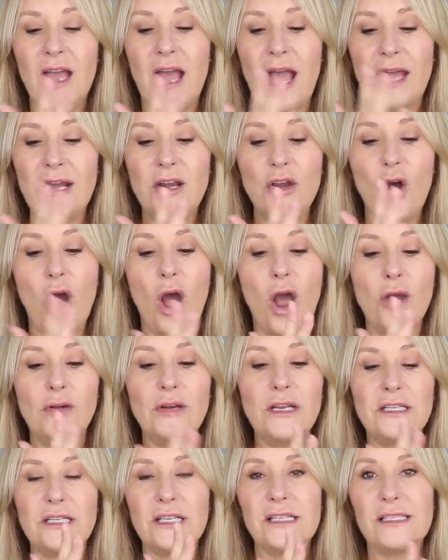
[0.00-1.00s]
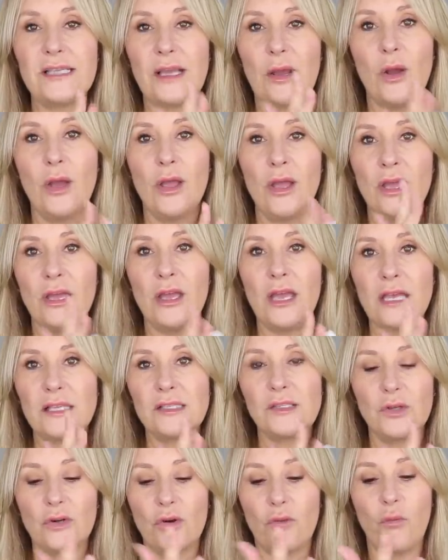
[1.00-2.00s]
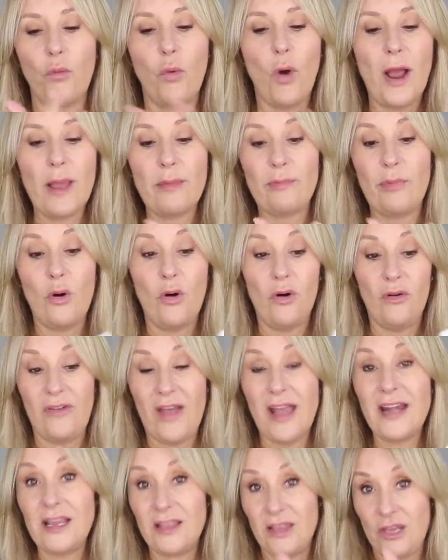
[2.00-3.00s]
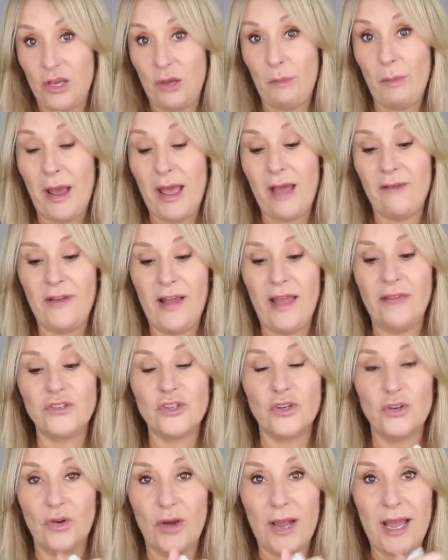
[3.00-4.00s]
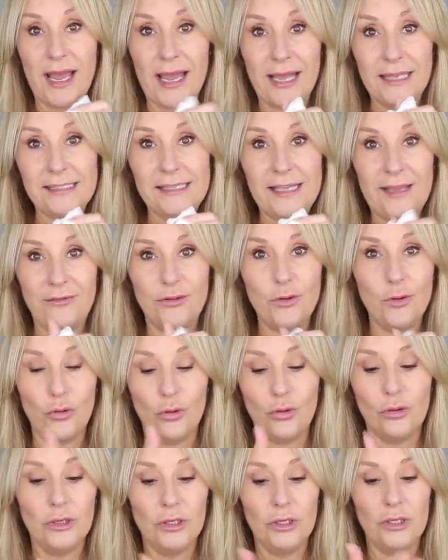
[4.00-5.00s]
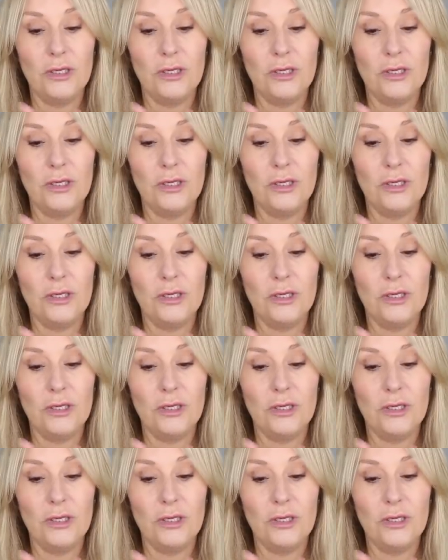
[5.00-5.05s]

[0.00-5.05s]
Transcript: And not only does it, it sort of wipe off anything you might have left on your hands if you're